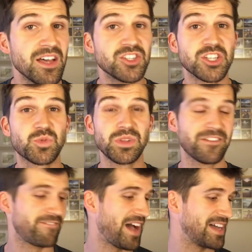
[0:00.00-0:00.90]
Just
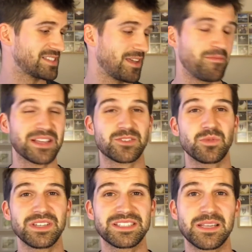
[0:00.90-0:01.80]
really fast. It makes it
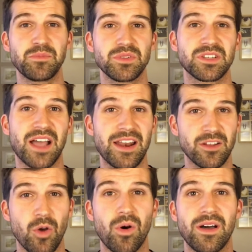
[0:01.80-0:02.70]
really simple to kind
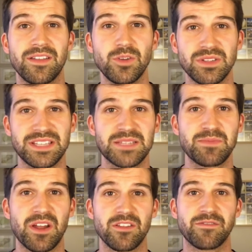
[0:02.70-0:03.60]
of go do
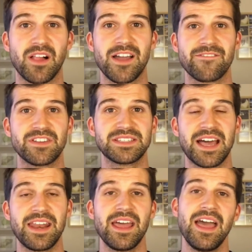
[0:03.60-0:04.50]
assessment on the fly in phys
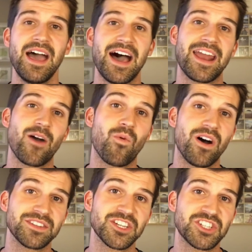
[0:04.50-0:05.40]
ed, and I
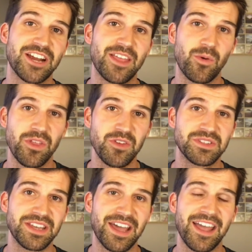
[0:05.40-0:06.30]
want to share that with you
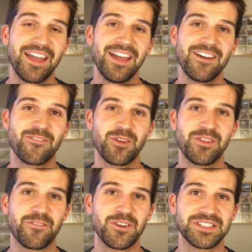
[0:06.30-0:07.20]
today for
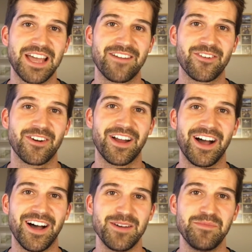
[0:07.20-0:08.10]
the first
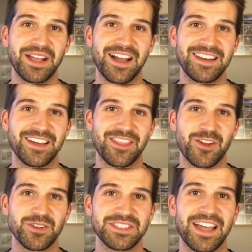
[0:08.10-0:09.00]
ever Big Idea
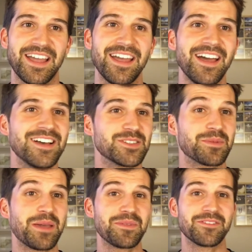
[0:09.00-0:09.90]
Thursday. So
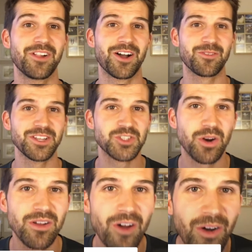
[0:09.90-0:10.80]
I'm keeping the vlog really
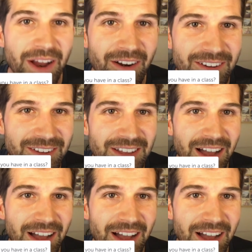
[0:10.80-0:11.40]
short. Oh, here.